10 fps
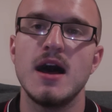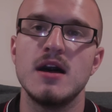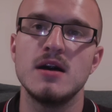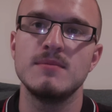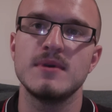
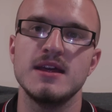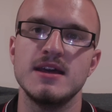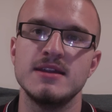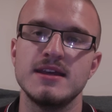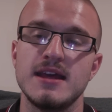
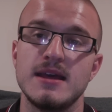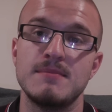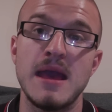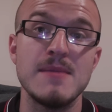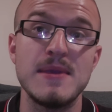In
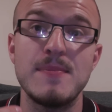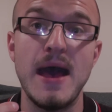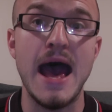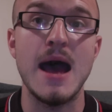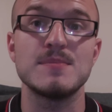maybe
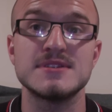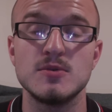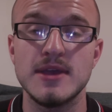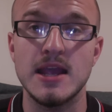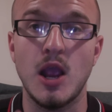perhaps
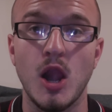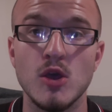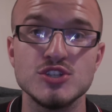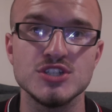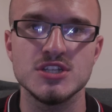they'll get
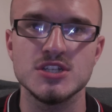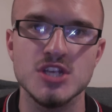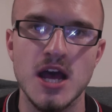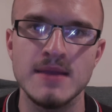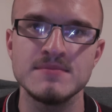closer to the
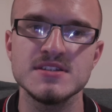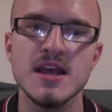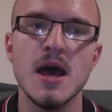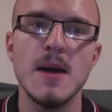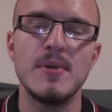times,
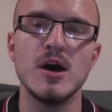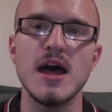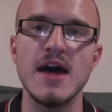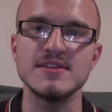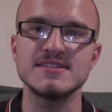
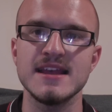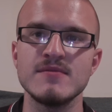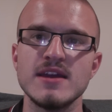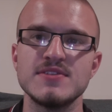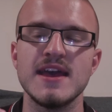but at the
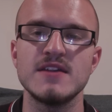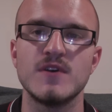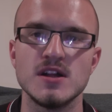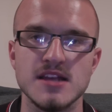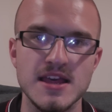same rate they
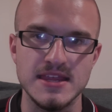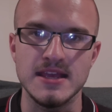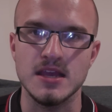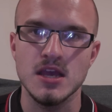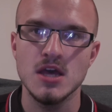advance, I
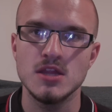think